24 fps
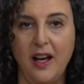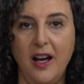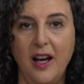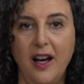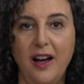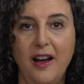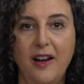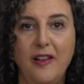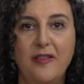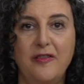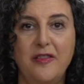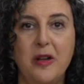
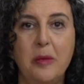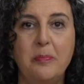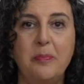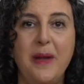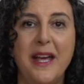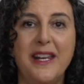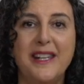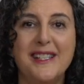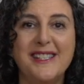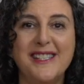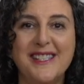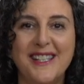of
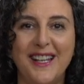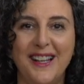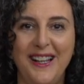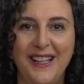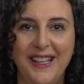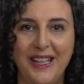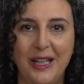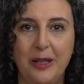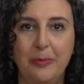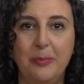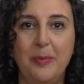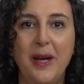
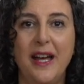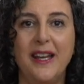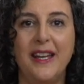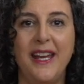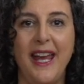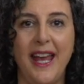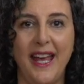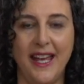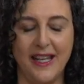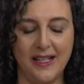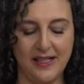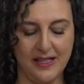Penicillium
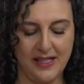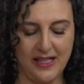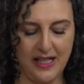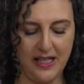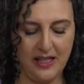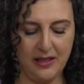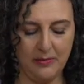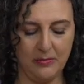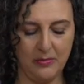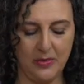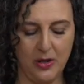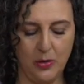
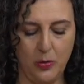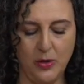candidum,